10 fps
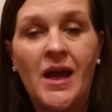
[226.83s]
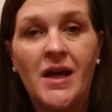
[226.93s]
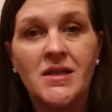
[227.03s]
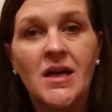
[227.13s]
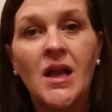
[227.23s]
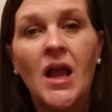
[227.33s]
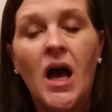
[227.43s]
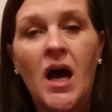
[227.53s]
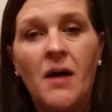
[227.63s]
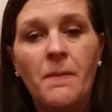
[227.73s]
And
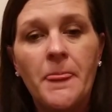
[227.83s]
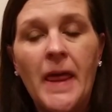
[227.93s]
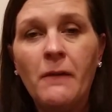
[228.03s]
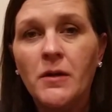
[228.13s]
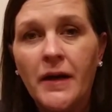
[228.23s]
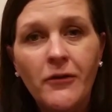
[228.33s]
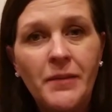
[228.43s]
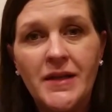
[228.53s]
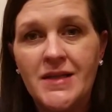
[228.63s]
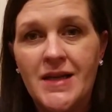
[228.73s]
I will never
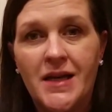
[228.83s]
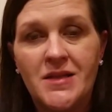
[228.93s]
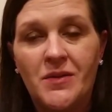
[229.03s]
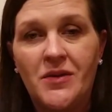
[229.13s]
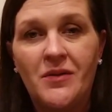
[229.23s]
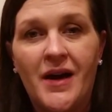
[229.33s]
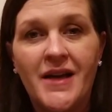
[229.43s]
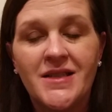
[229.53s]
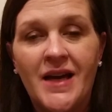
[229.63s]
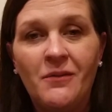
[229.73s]
be dishonest with you guys.